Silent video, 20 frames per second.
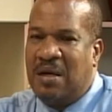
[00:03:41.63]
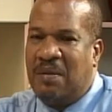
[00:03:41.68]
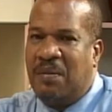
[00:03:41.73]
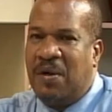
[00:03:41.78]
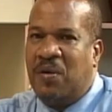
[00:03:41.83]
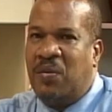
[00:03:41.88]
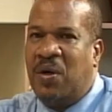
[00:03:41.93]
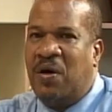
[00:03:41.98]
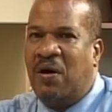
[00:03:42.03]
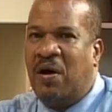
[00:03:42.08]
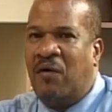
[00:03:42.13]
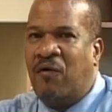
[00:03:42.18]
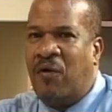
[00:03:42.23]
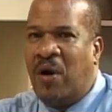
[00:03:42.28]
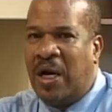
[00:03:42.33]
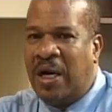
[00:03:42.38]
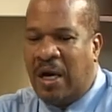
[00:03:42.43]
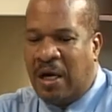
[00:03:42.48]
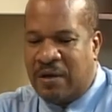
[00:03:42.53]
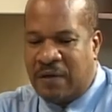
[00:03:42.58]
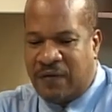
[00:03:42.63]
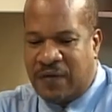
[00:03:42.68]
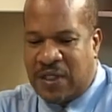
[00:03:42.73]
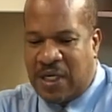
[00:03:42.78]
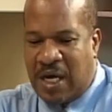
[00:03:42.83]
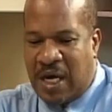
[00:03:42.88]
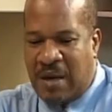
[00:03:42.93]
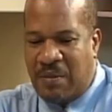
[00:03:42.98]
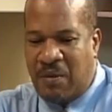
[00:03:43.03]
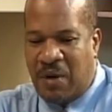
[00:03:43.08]
But we run out of
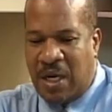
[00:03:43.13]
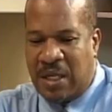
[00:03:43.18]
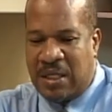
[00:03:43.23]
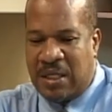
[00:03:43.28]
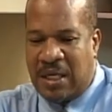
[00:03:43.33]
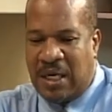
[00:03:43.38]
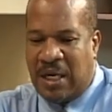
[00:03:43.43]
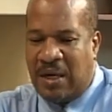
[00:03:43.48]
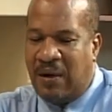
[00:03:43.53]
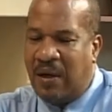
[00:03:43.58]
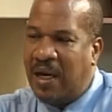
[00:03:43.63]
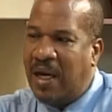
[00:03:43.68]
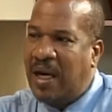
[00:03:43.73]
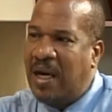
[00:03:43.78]
time right now,